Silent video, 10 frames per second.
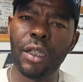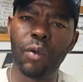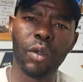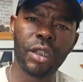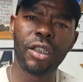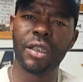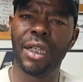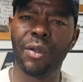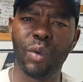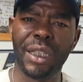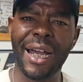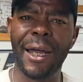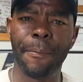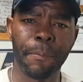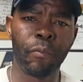Once you're done with that
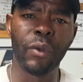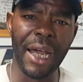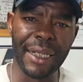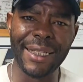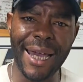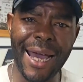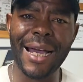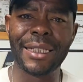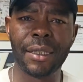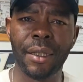cast,